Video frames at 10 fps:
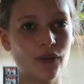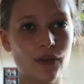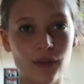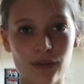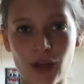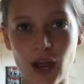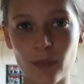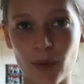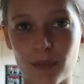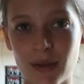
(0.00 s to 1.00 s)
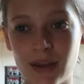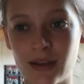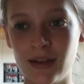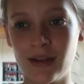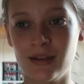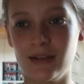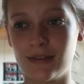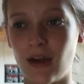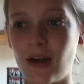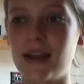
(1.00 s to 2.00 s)
So this time I made these
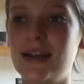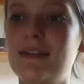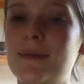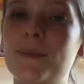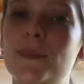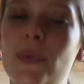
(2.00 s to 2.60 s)
guides.